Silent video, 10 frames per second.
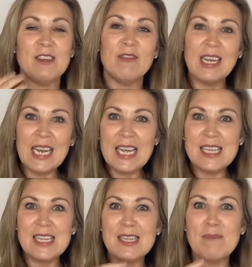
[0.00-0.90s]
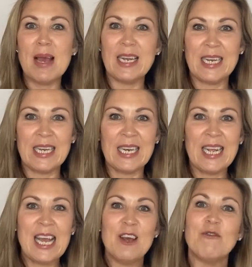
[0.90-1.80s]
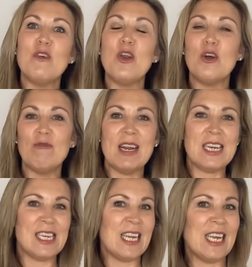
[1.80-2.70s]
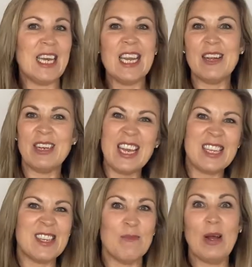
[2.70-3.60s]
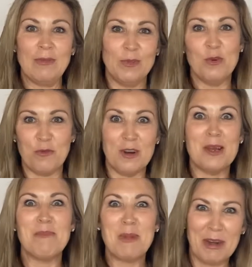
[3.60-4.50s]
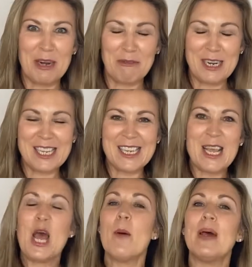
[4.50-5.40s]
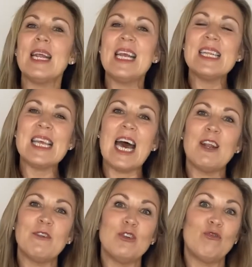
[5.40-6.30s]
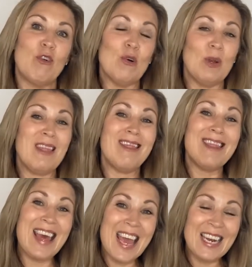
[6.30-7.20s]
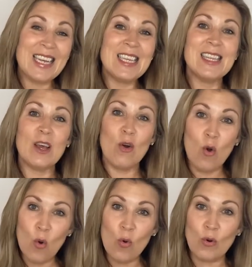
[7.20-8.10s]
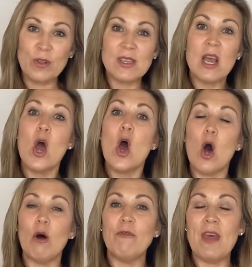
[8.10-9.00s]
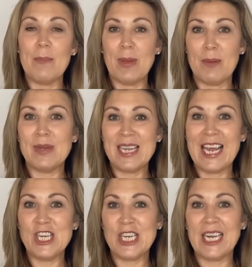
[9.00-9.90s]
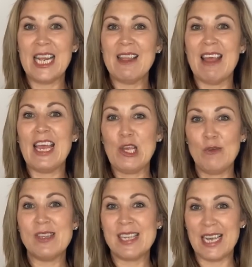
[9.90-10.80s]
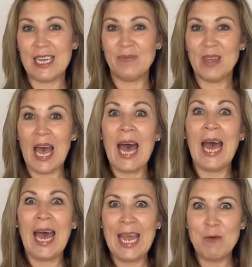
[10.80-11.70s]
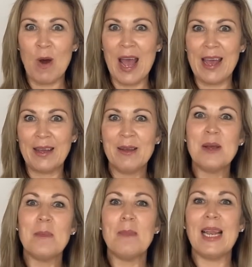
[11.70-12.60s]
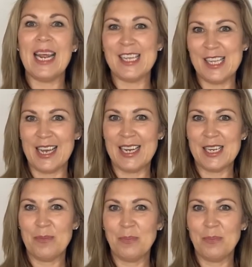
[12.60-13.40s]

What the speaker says: It releases melanin for no reason. It gets, well, or for a myriad of reasons, but it gets out of control. And that is the cause of that pigmentation that you see, a haywire melanocyte.